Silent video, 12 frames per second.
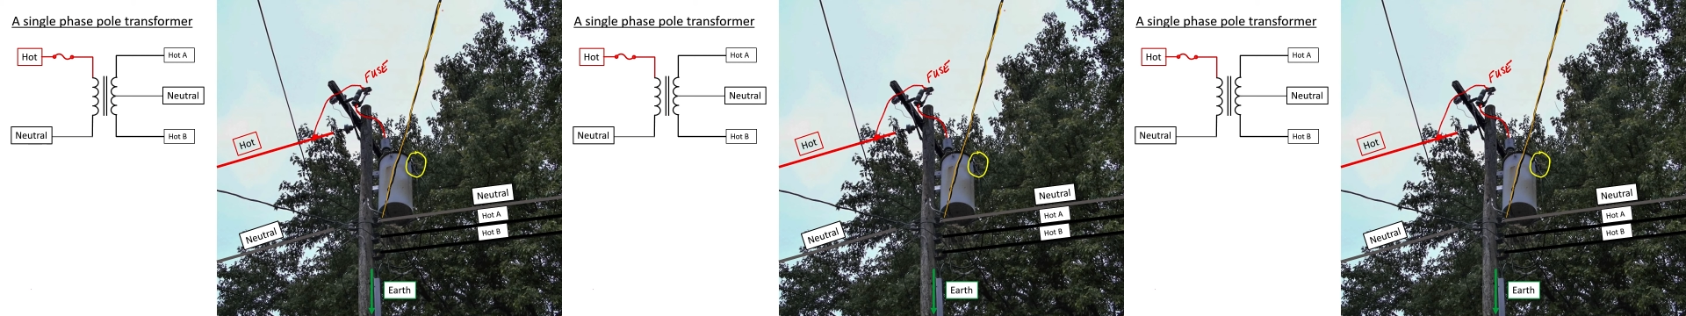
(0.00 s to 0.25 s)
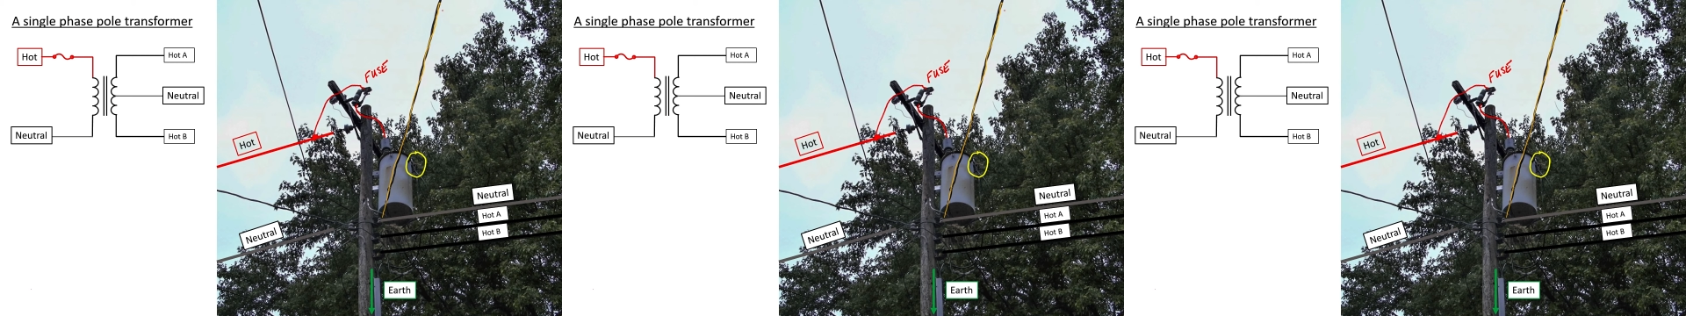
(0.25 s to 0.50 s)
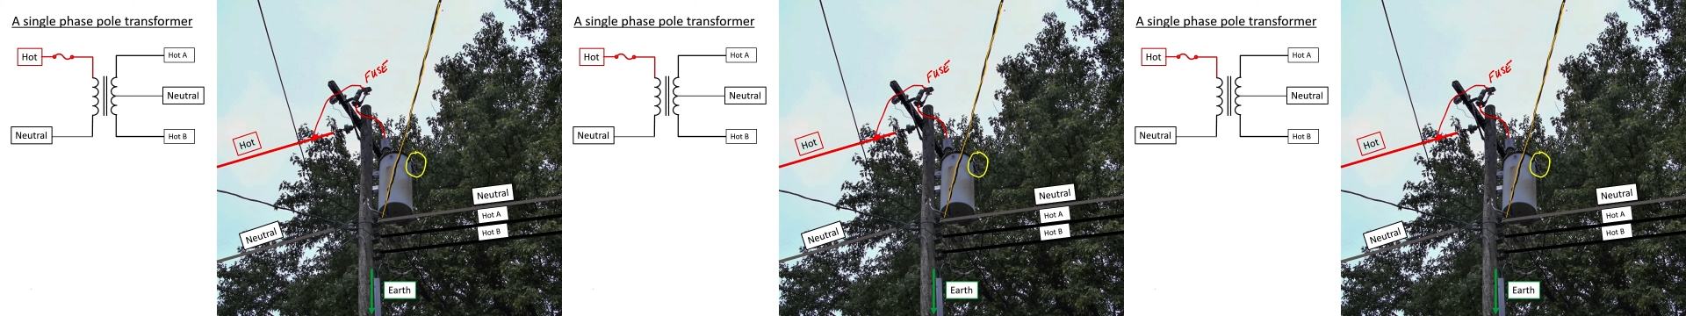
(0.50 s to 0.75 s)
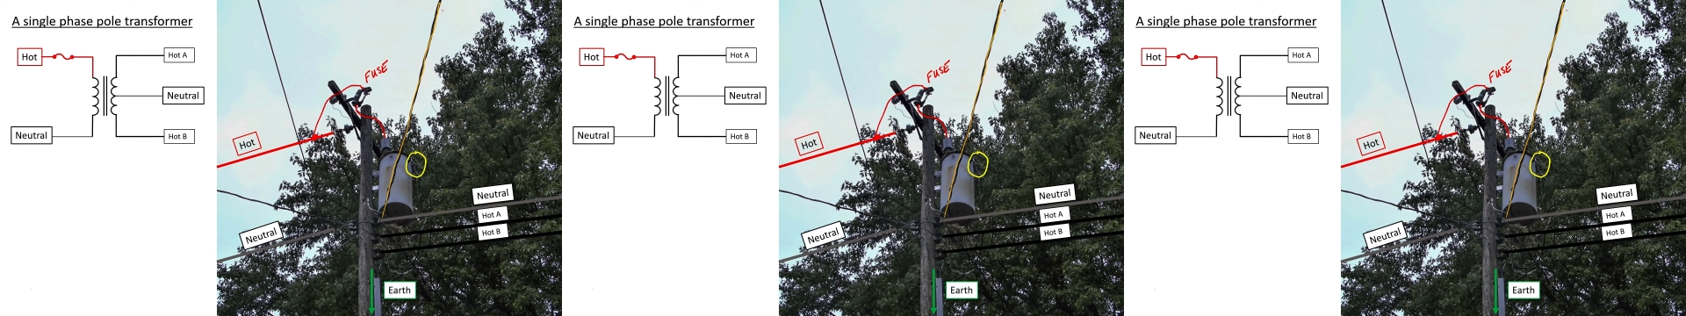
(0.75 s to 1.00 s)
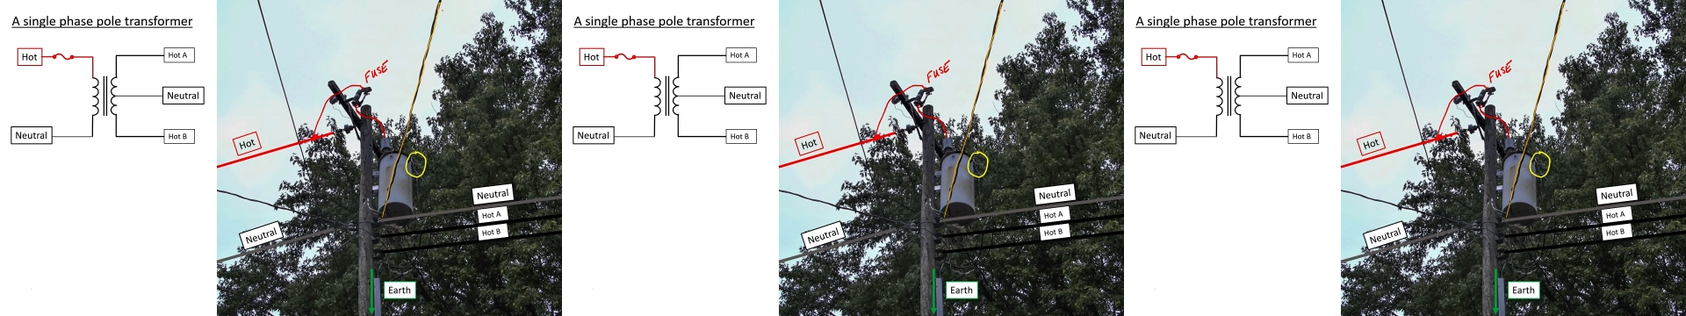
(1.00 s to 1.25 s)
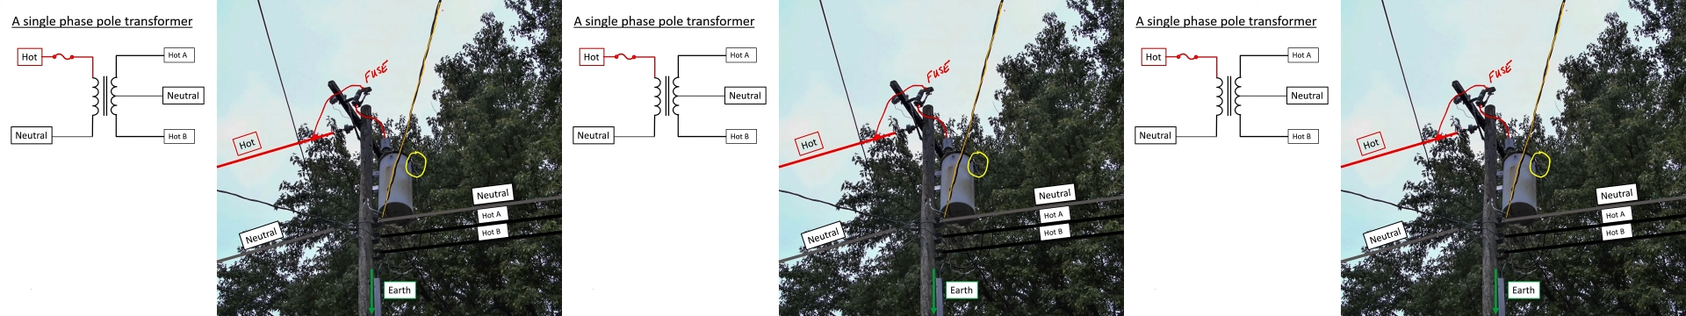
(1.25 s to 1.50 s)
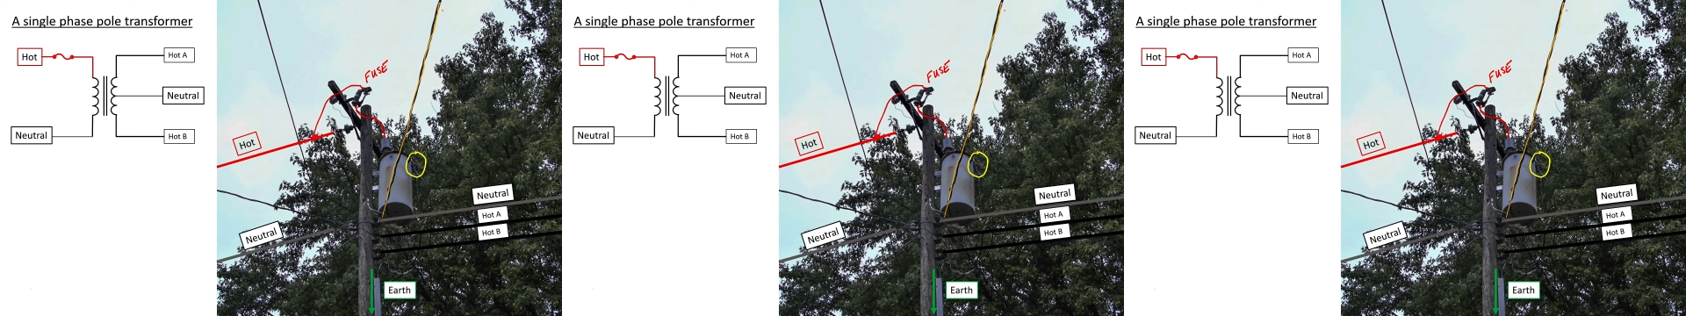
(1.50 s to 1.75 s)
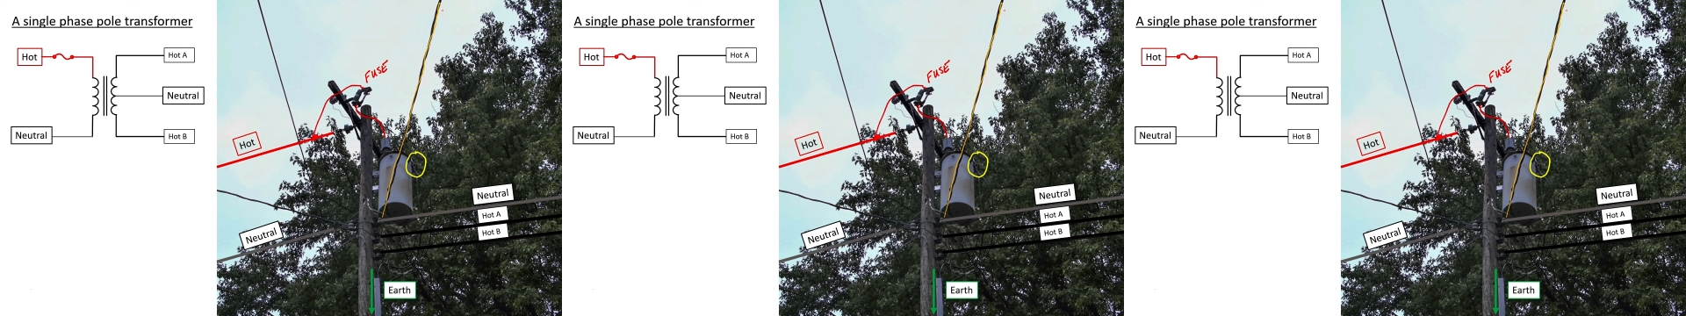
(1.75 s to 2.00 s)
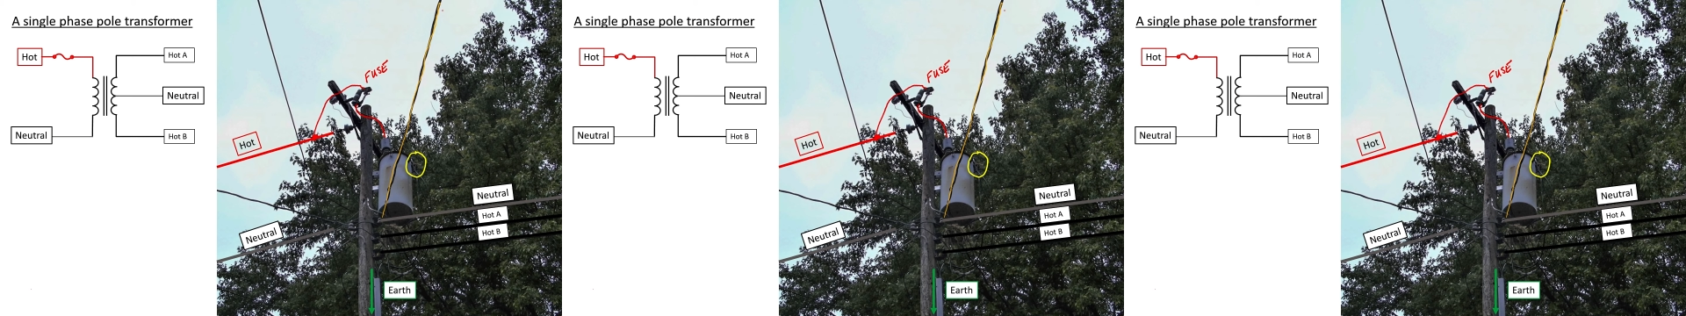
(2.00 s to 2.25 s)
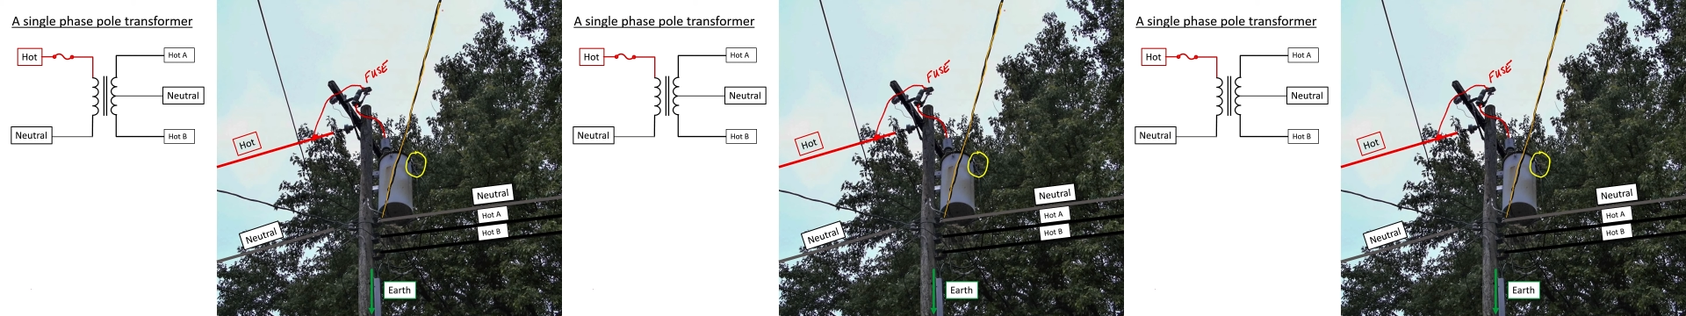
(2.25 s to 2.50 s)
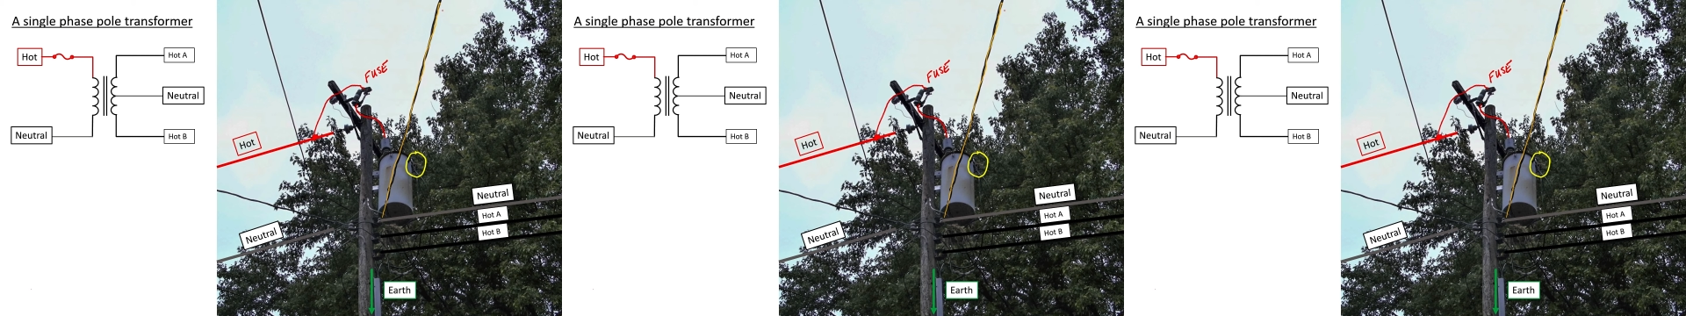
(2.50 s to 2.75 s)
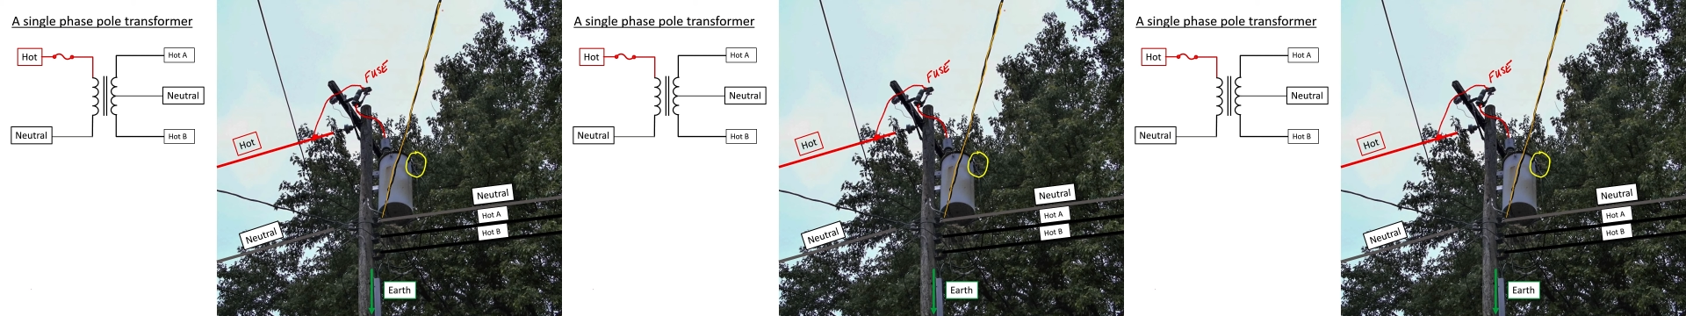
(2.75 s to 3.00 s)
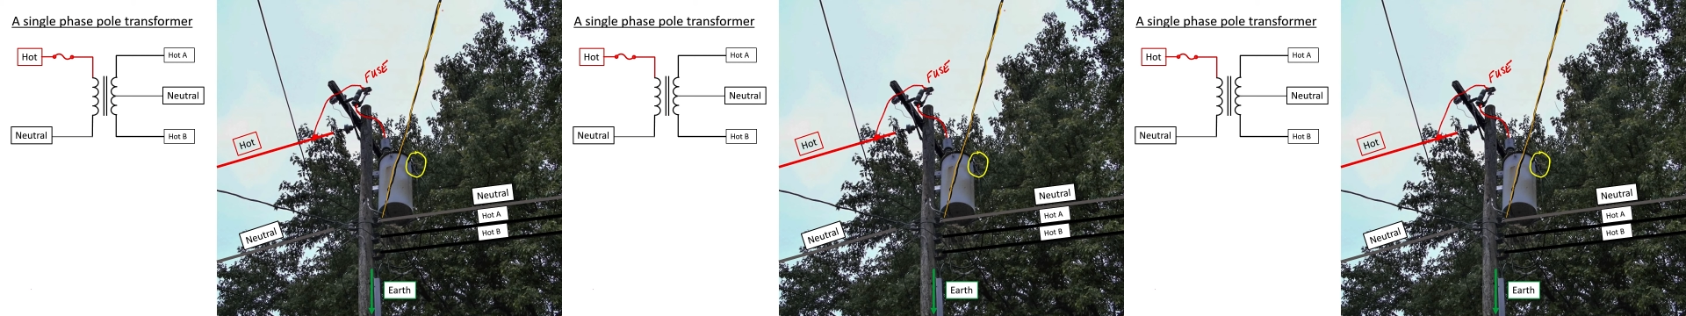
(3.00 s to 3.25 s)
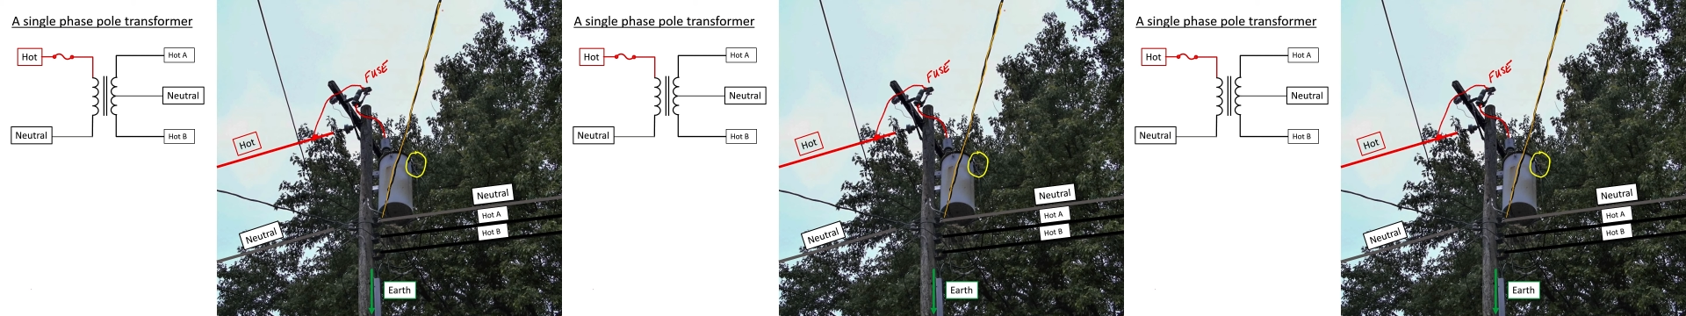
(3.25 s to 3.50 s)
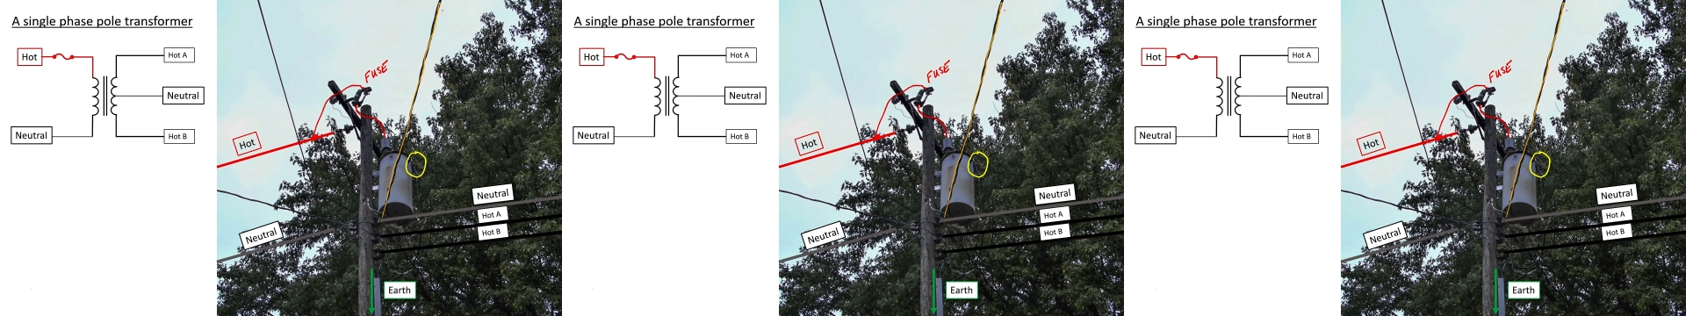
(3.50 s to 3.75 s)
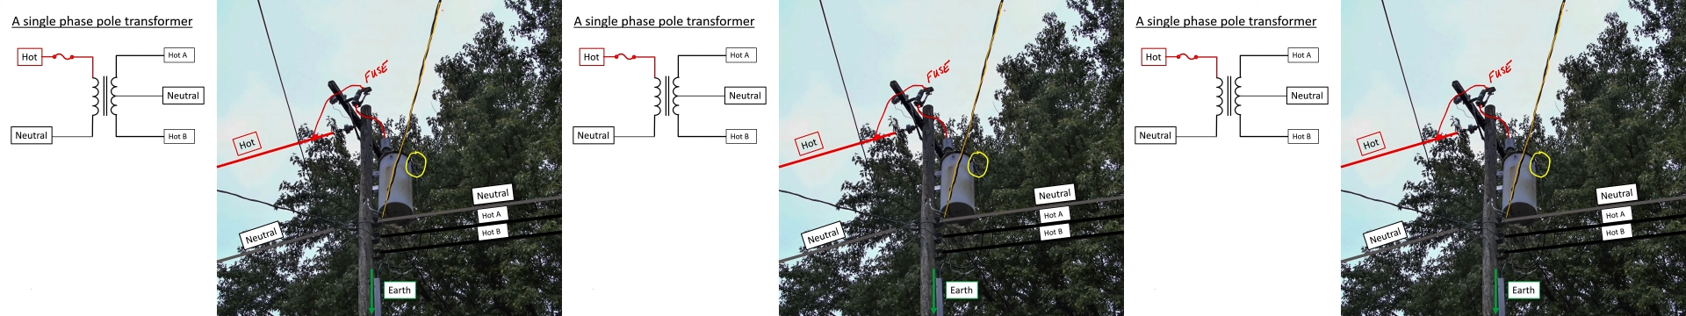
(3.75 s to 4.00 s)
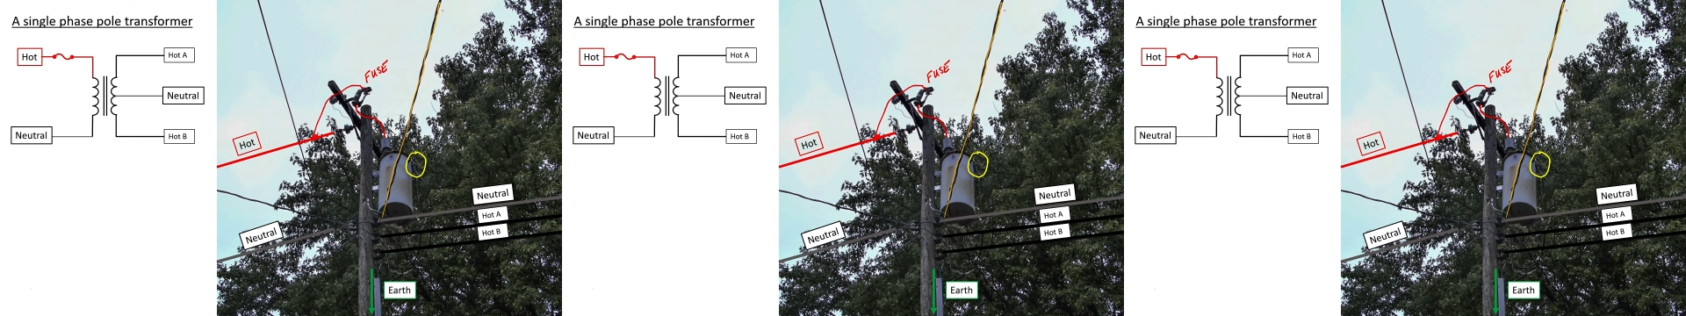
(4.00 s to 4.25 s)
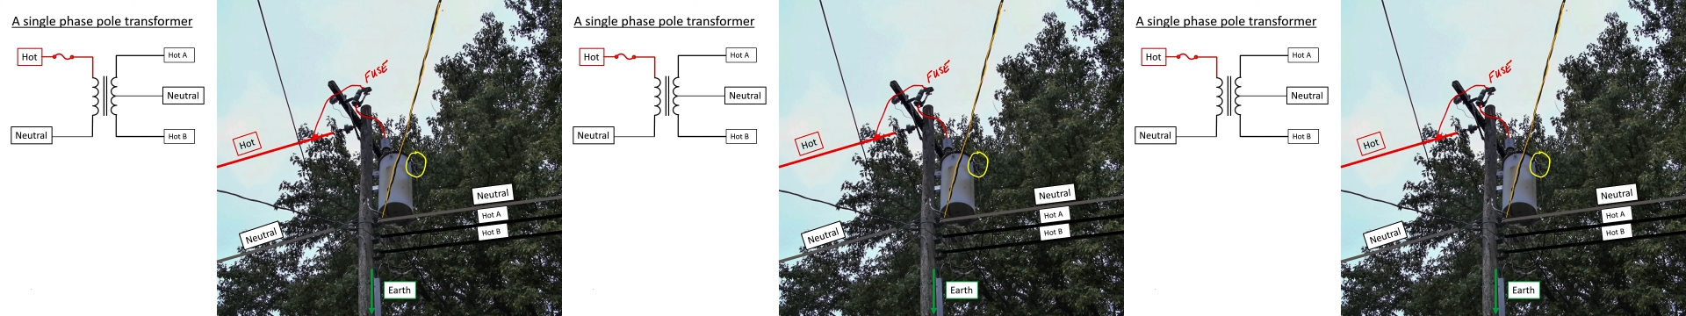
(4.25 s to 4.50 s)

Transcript: No face is visible, so there are no lips to read.